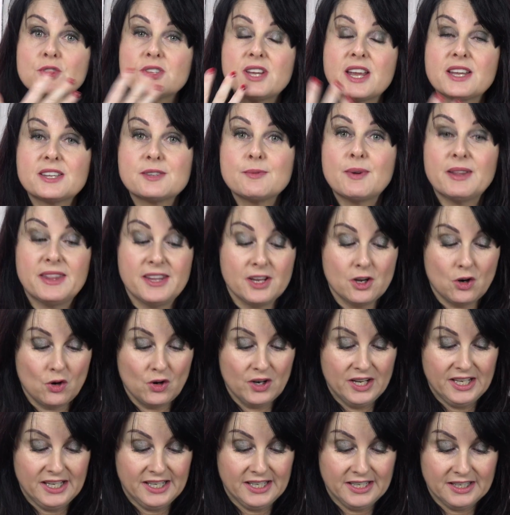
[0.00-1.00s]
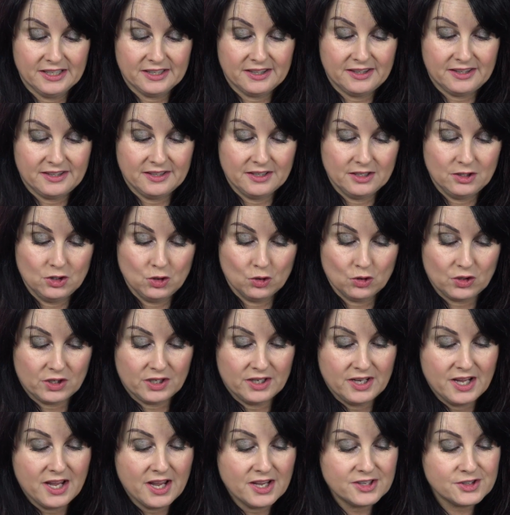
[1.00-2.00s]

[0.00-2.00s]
takes away the oily look.